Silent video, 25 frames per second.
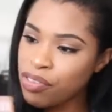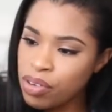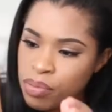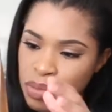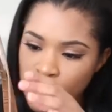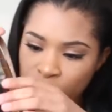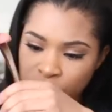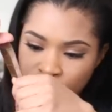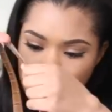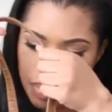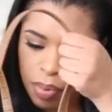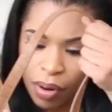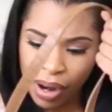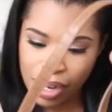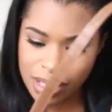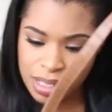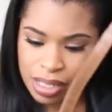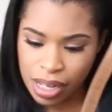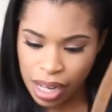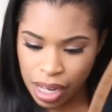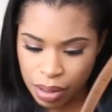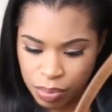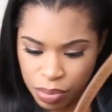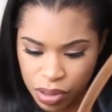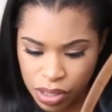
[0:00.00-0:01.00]
I've removed the
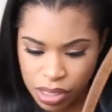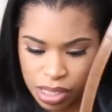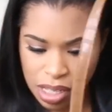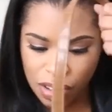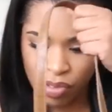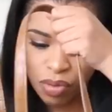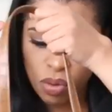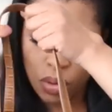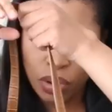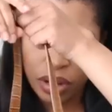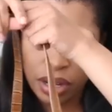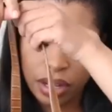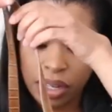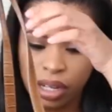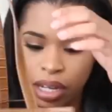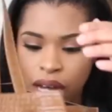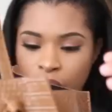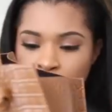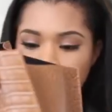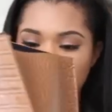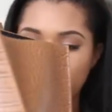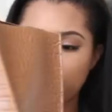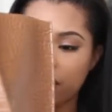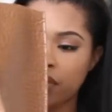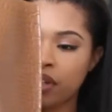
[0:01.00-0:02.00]
price tag because I've worn it a
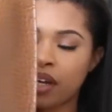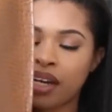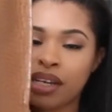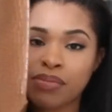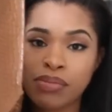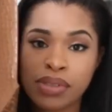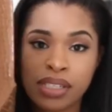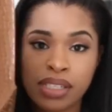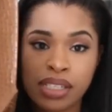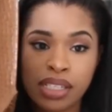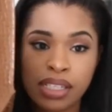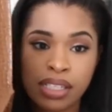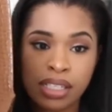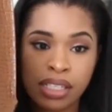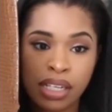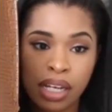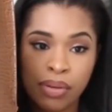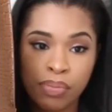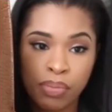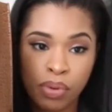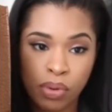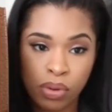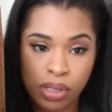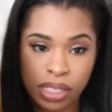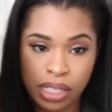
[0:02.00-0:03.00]
couple of times since I
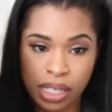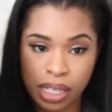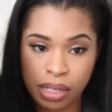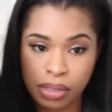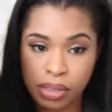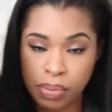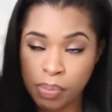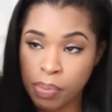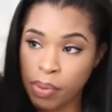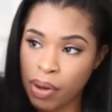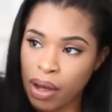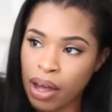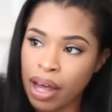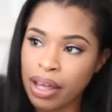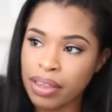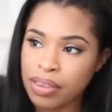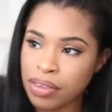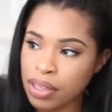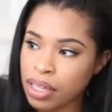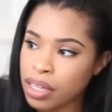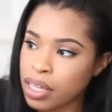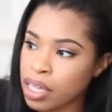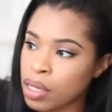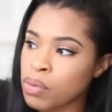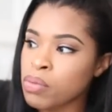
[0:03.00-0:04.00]
bought it, but I
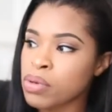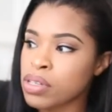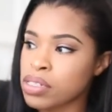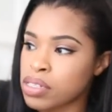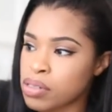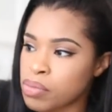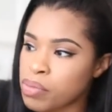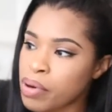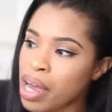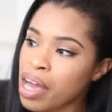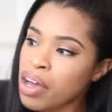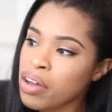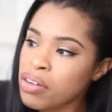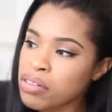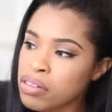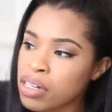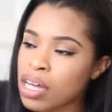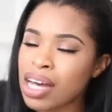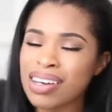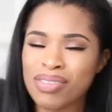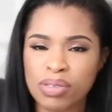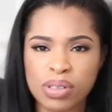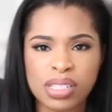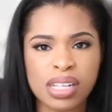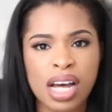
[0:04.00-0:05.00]
think it was around,
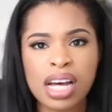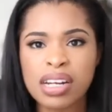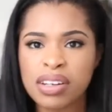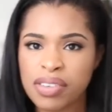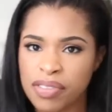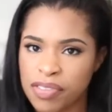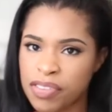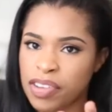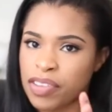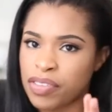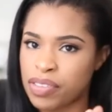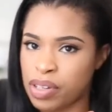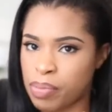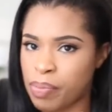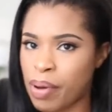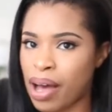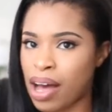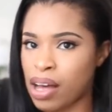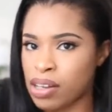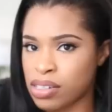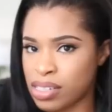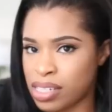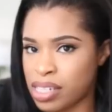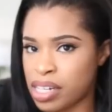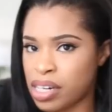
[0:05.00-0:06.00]
was under 50
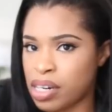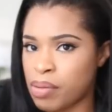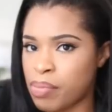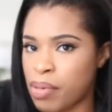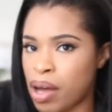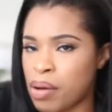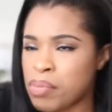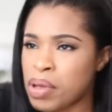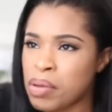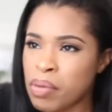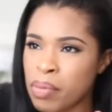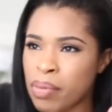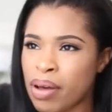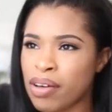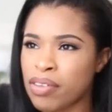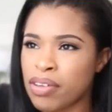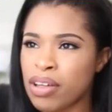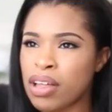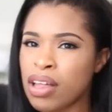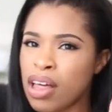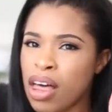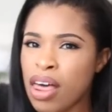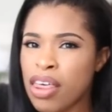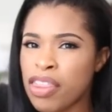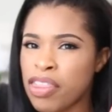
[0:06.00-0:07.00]
pounds there about, maybe about
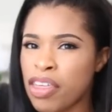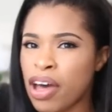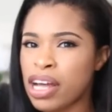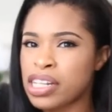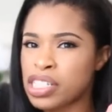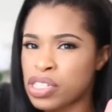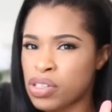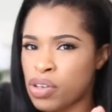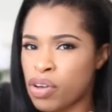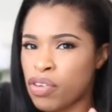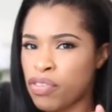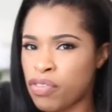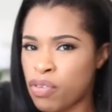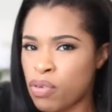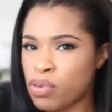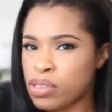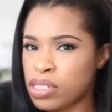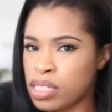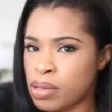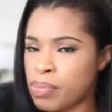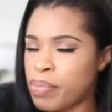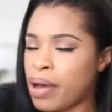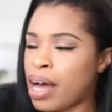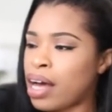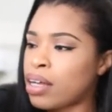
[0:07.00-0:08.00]
30 or
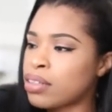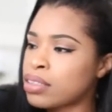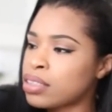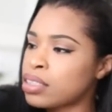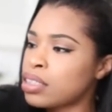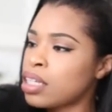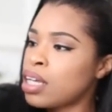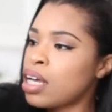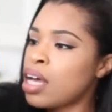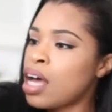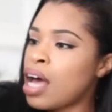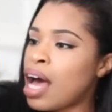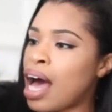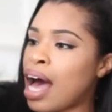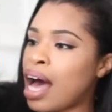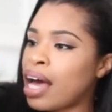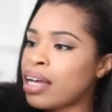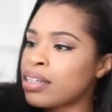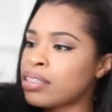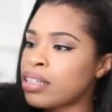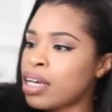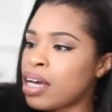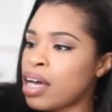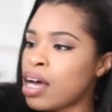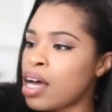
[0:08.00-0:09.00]
40 pounds.
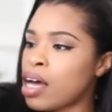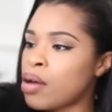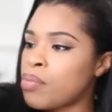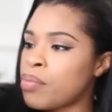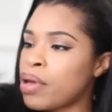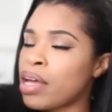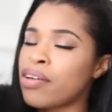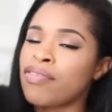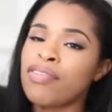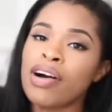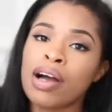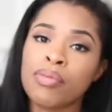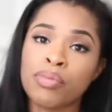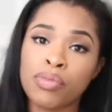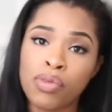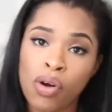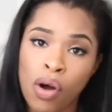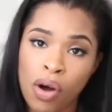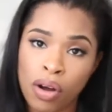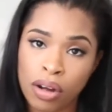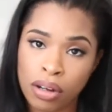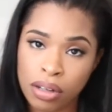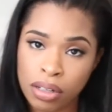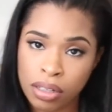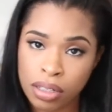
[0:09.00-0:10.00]
And um, if I'm
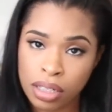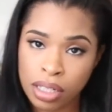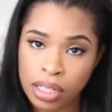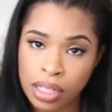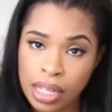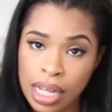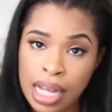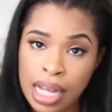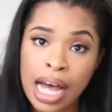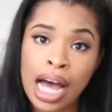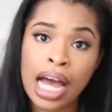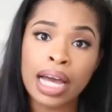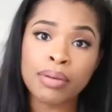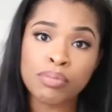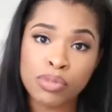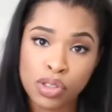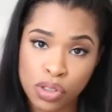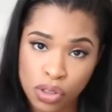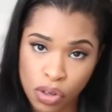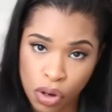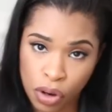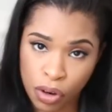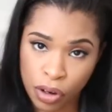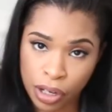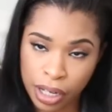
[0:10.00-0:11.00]
wrong, I'm
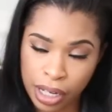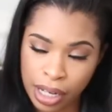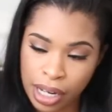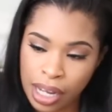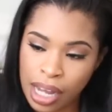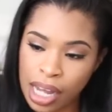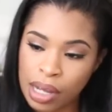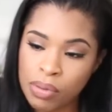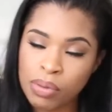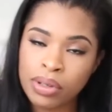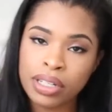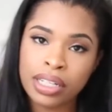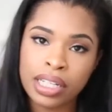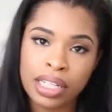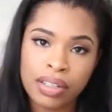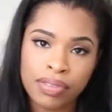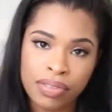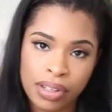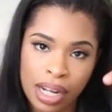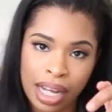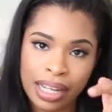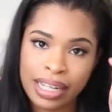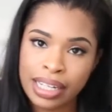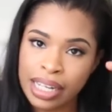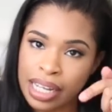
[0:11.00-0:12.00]
sorry. I will
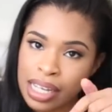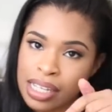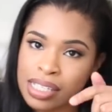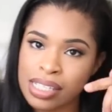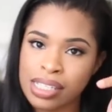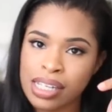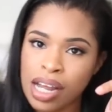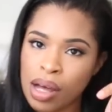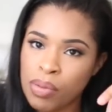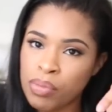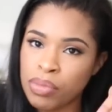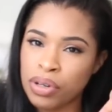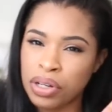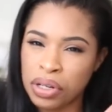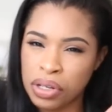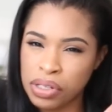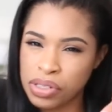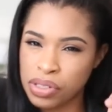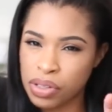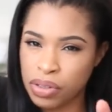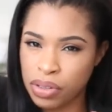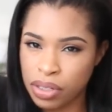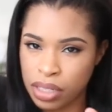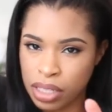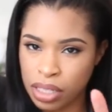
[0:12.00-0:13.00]
leave like links down below
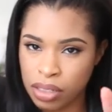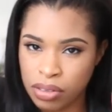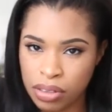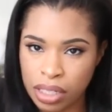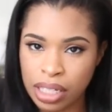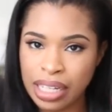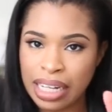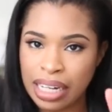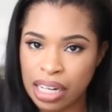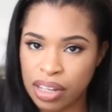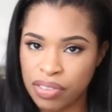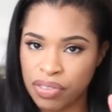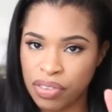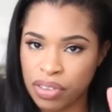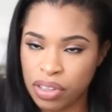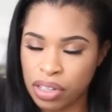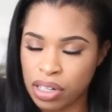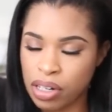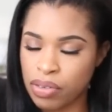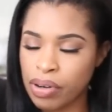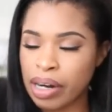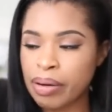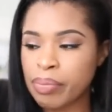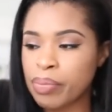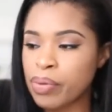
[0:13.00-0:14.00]
so you can click for the
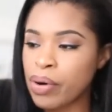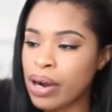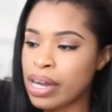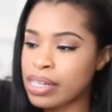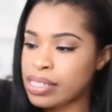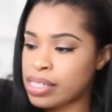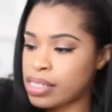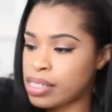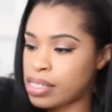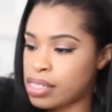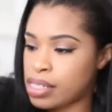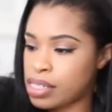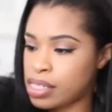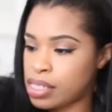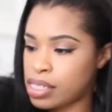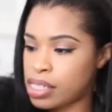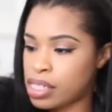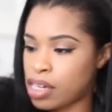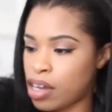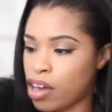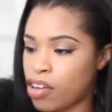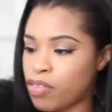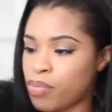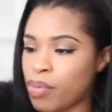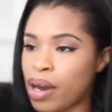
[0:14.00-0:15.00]
correct prices and
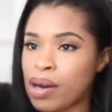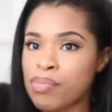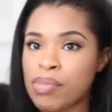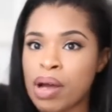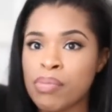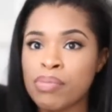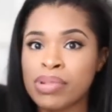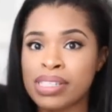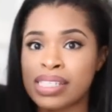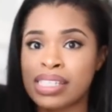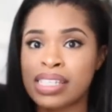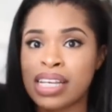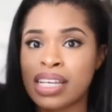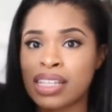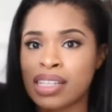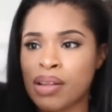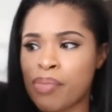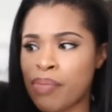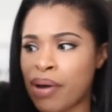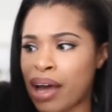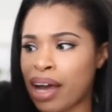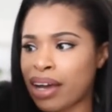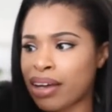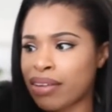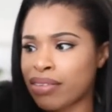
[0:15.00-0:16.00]
stuff. But I remember seeing the
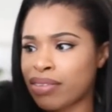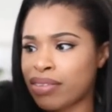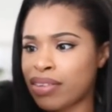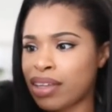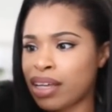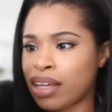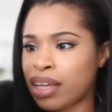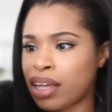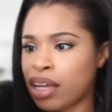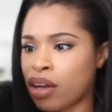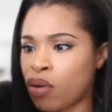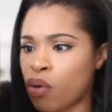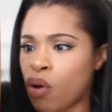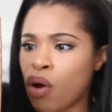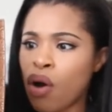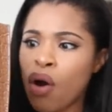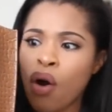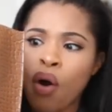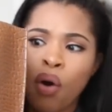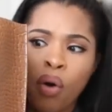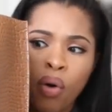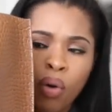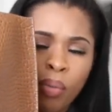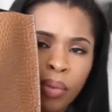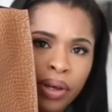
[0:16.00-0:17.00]
bag and thinking,
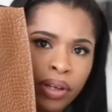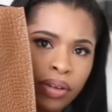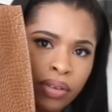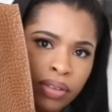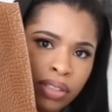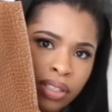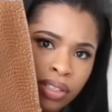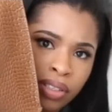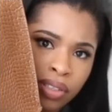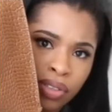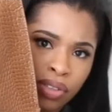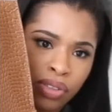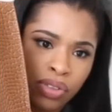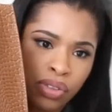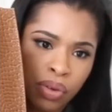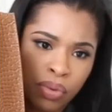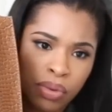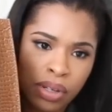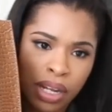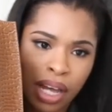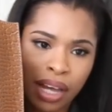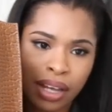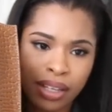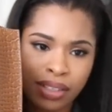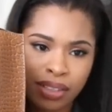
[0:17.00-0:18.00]
oh my god, this is so
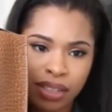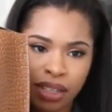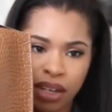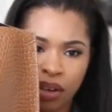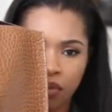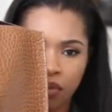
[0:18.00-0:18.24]
nice,